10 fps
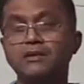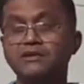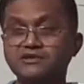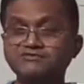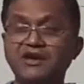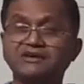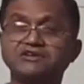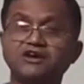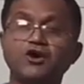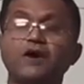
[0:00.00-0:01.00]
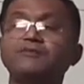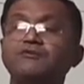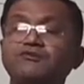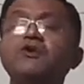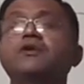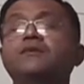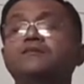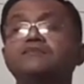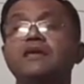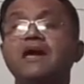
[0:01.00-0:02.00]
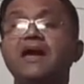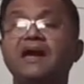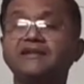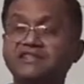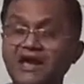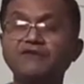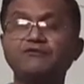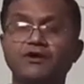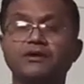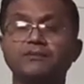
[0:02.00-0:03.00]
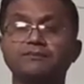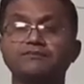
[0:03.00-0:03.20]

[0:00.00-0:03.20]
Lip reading: means factor of the 4, and therefore